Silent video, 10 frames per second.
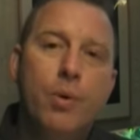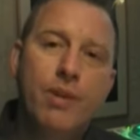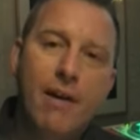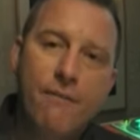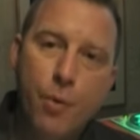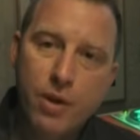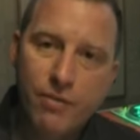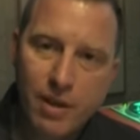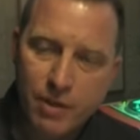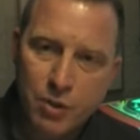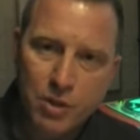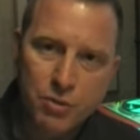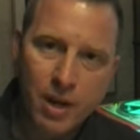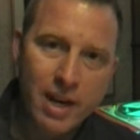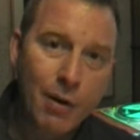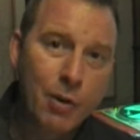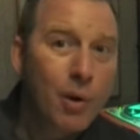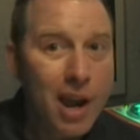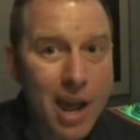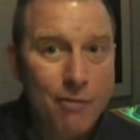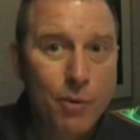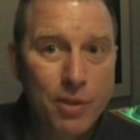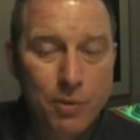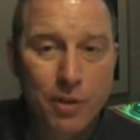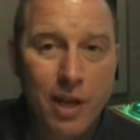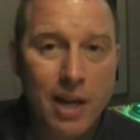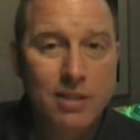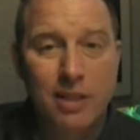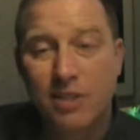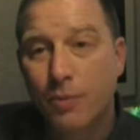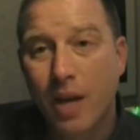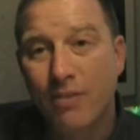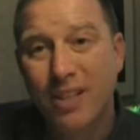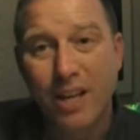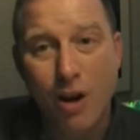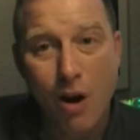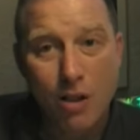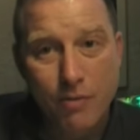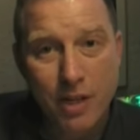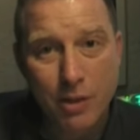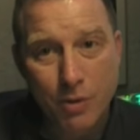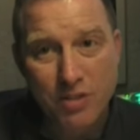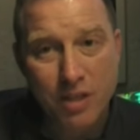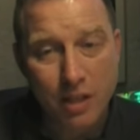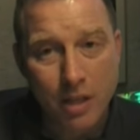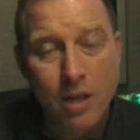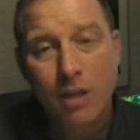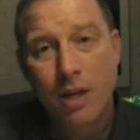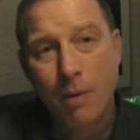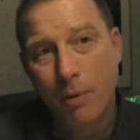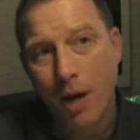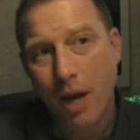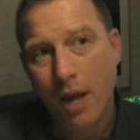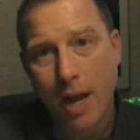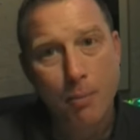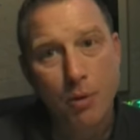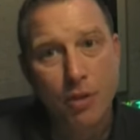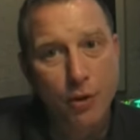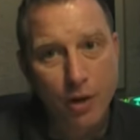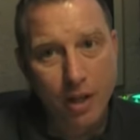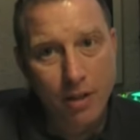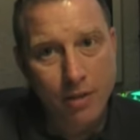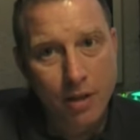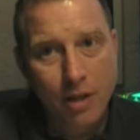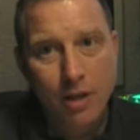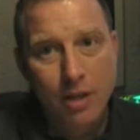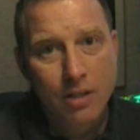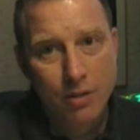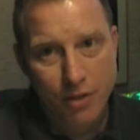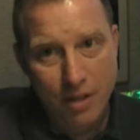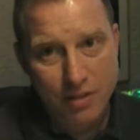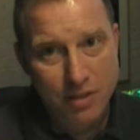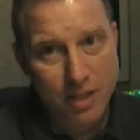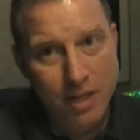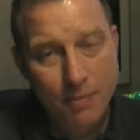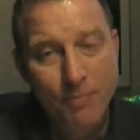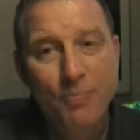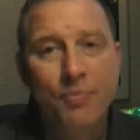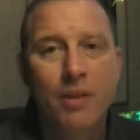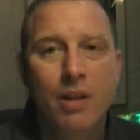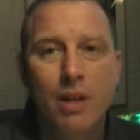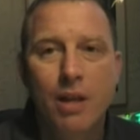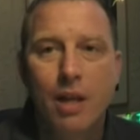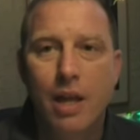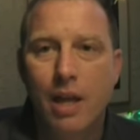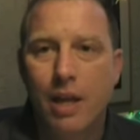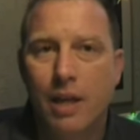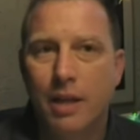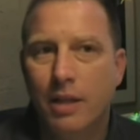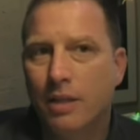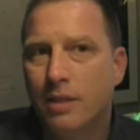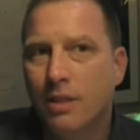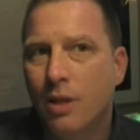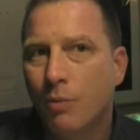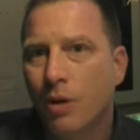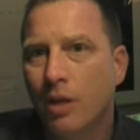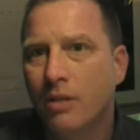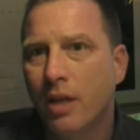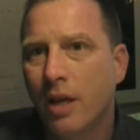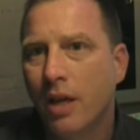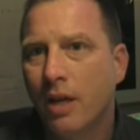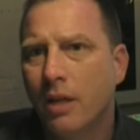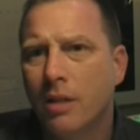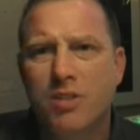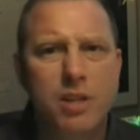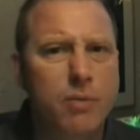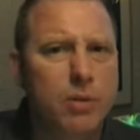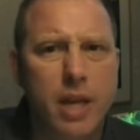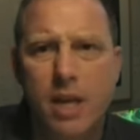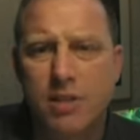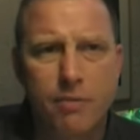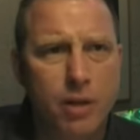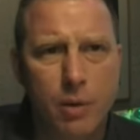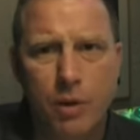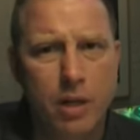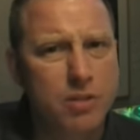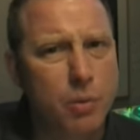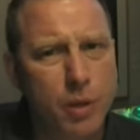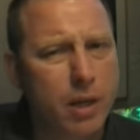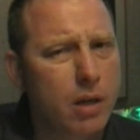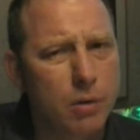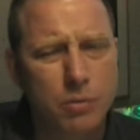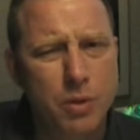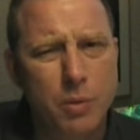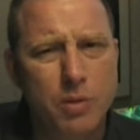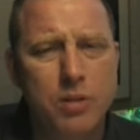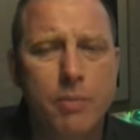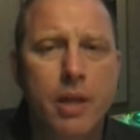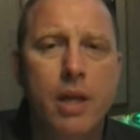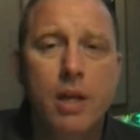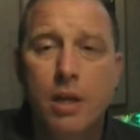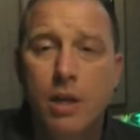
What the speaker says: We've got 45 entries right now and we're halfway through the contest. We have to get all of the entries in by April 30th, 2010. And then we're going to take several days, I forget what it is, a week or two or something,